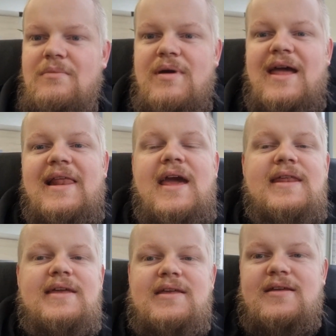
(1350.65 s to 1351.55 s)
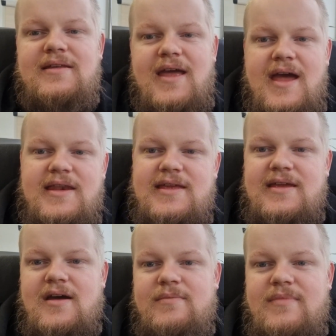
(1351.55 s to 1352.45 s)
barely get
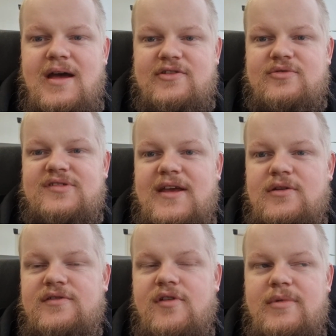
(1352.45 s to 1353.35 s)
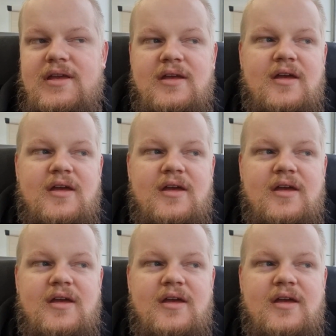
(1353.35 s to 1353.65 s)
any actual sales from it.